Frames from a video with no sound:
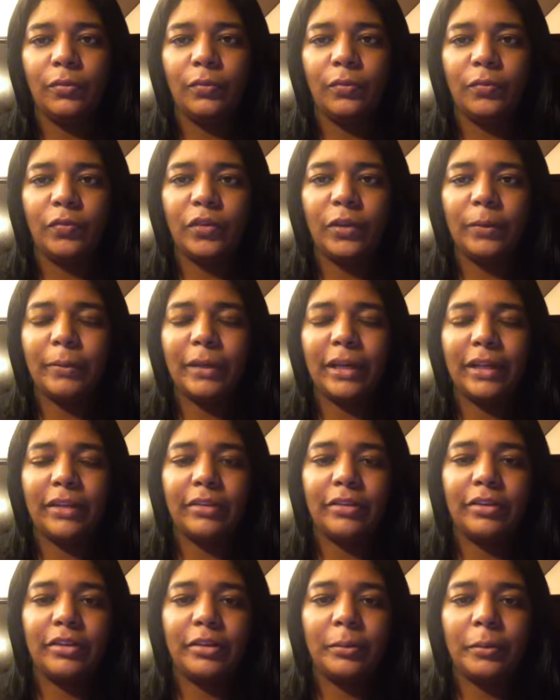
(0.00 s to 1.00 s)
Finn
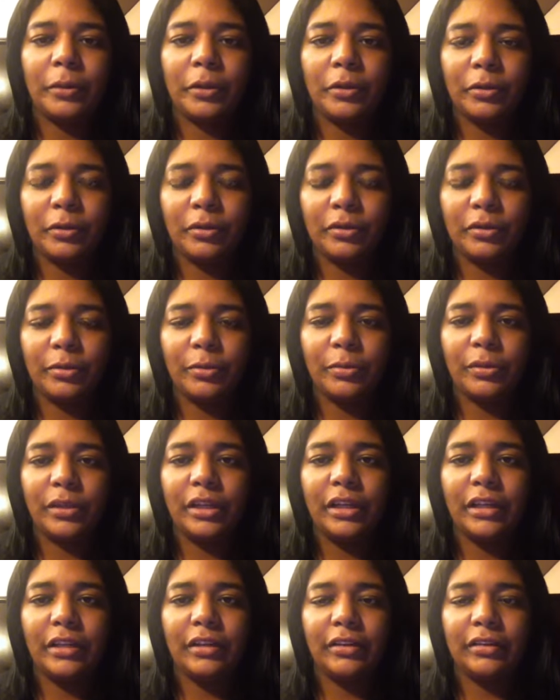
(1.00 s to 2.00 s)
Balor in the middle of the
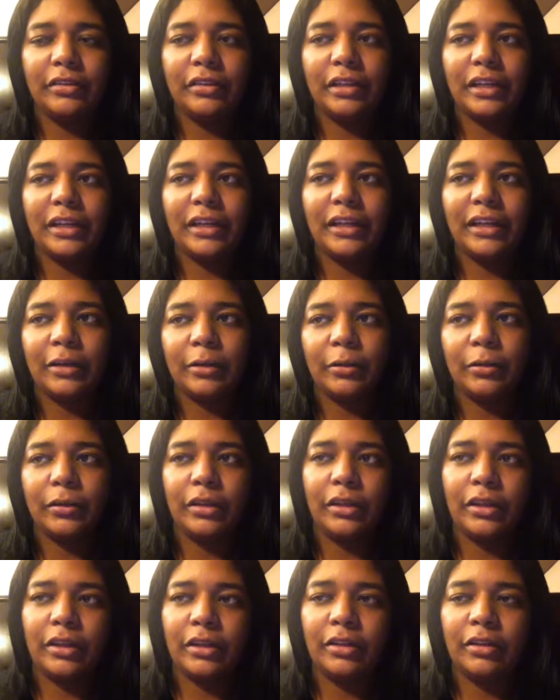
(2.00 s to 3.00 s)
ring laid out
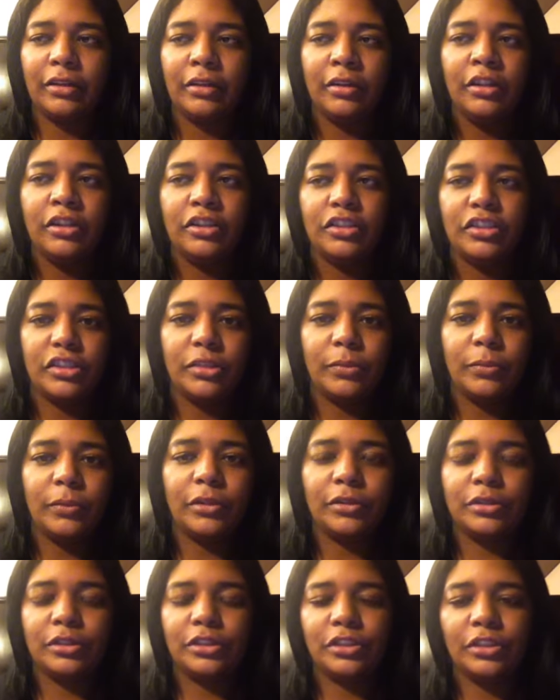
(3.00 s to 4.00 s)
and
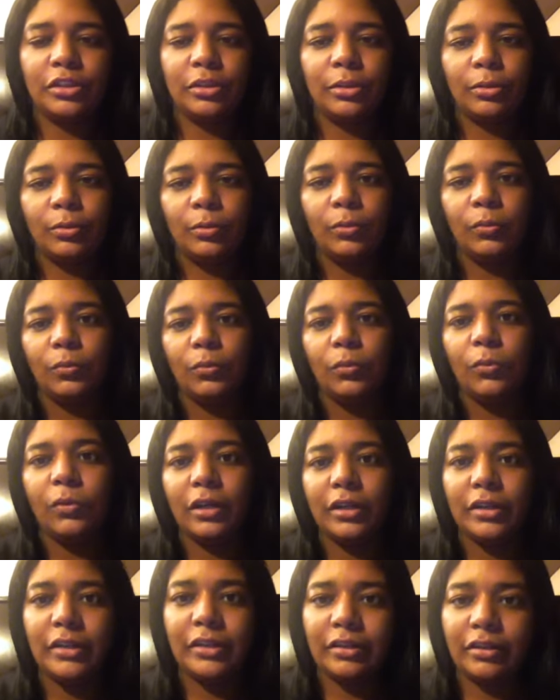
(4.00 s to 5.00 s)
Samoa Joe
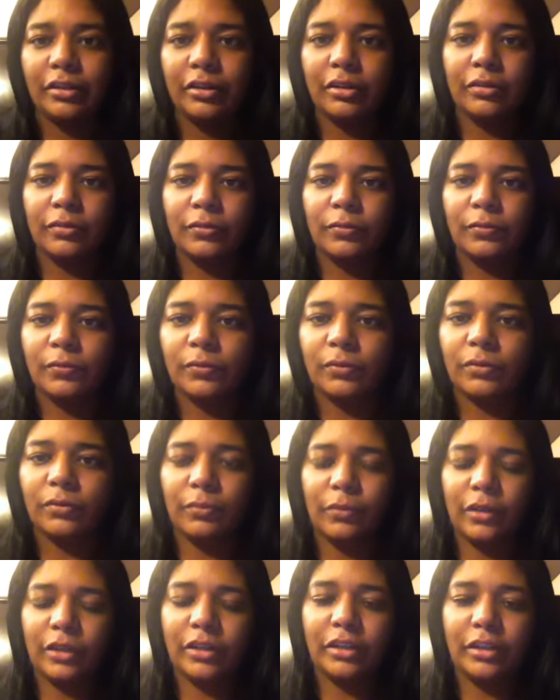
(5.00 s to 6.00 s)
walking up
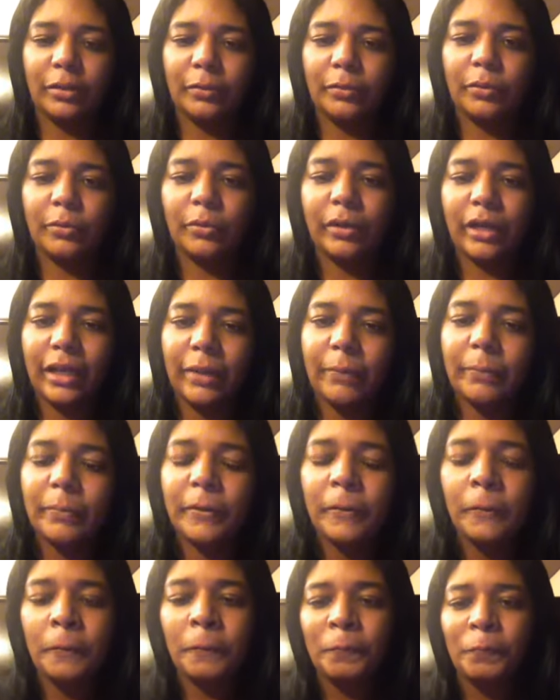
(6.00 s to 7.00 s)
the
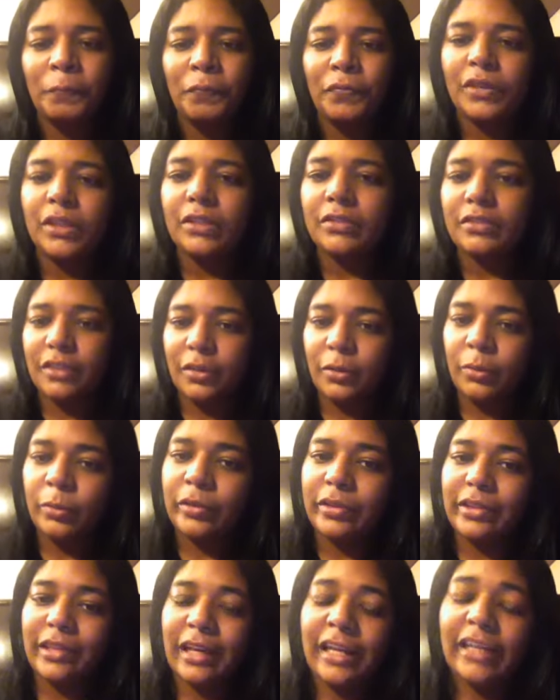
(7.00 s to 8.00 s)
ramp. So
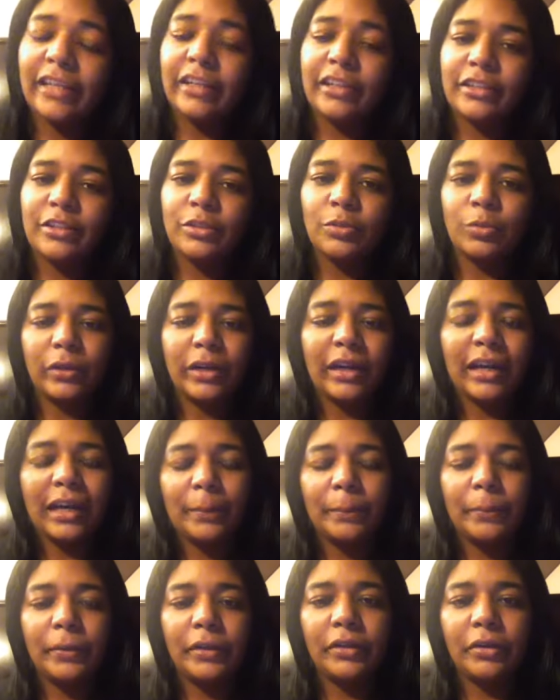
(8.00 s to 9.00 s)
that is what
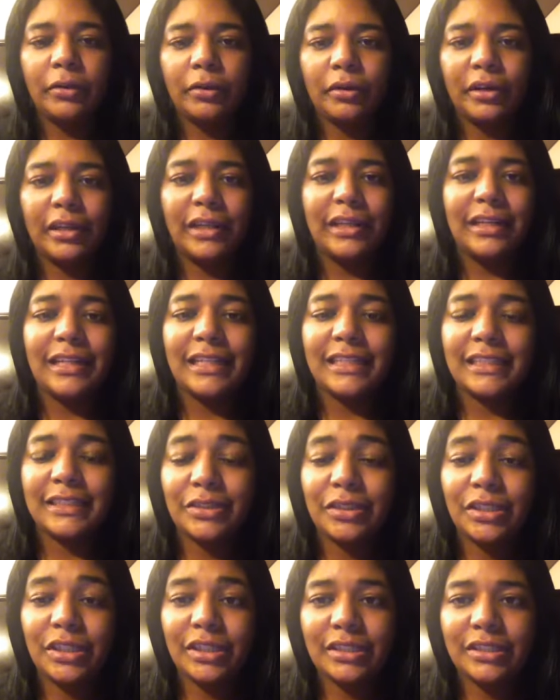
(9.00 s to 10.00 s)
happened on
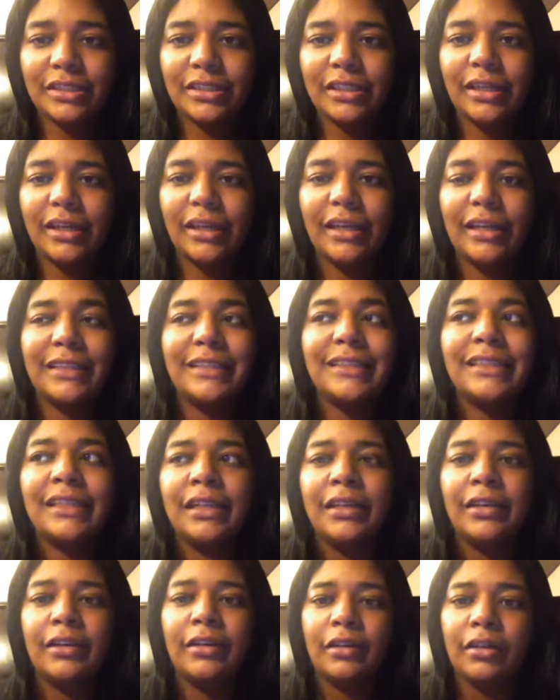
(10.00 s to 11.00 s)
NXT tonight.
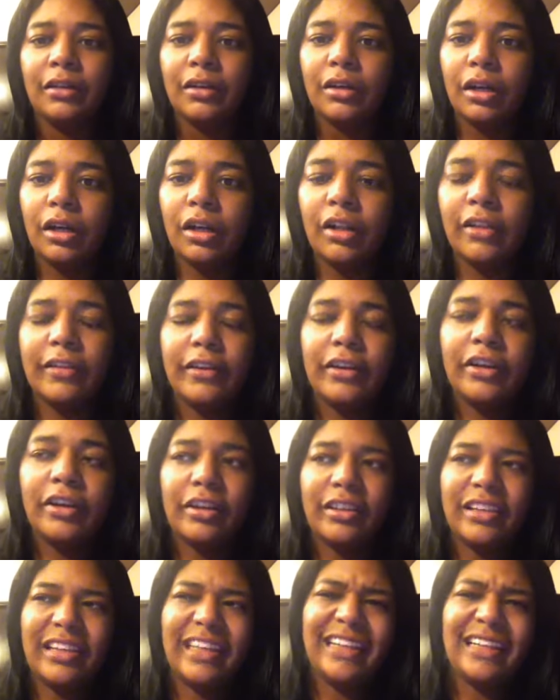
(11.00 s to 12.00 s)
All in
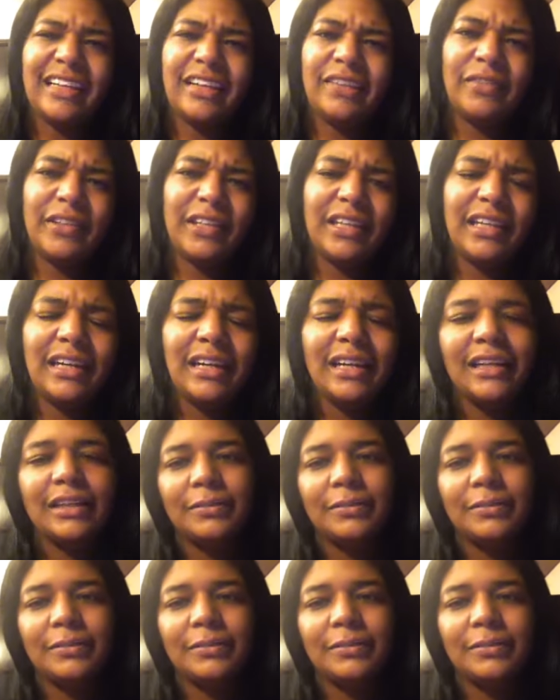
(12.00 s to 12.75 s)
all, I give it a